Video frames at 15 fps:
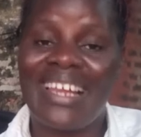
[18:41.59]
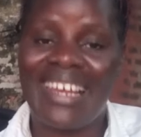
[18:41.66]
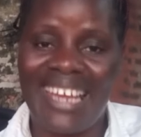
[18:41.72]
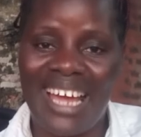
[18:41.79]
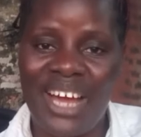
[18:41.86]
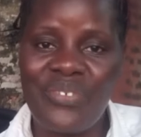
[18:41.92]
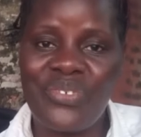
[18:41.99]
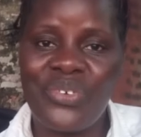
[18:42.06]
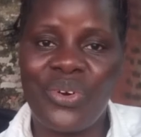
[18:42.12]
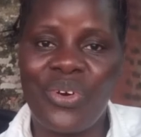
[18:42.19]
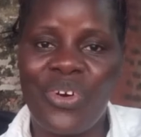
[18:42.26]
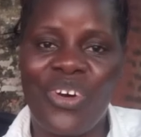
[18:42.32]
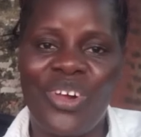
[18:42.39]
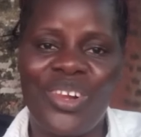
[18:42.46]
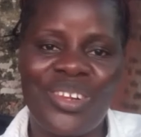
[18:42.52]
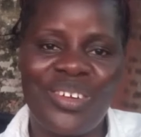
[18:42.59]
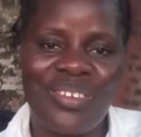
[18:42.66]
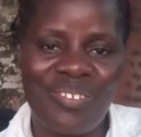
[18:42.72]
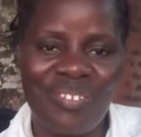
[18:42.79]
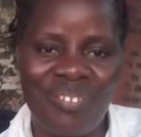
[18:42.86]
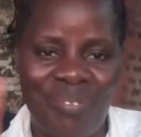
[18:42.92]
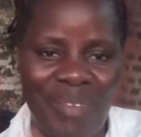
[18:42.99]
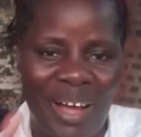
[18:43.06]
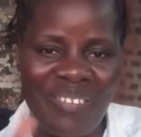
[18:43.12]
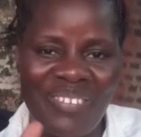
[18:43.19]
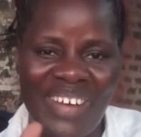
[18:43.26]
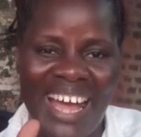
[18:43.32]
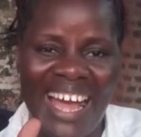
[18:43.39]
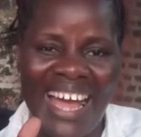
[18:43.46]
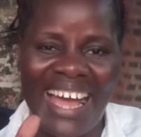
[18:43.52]
Love you all.
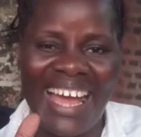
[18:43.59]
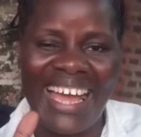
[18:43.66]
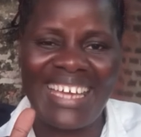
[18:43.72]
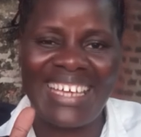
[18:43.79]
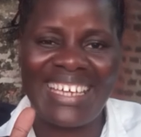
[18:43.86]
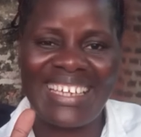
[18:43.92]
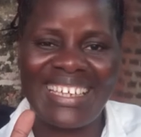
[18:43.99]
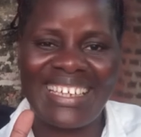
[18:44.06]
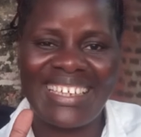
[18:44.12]
Bye-bye.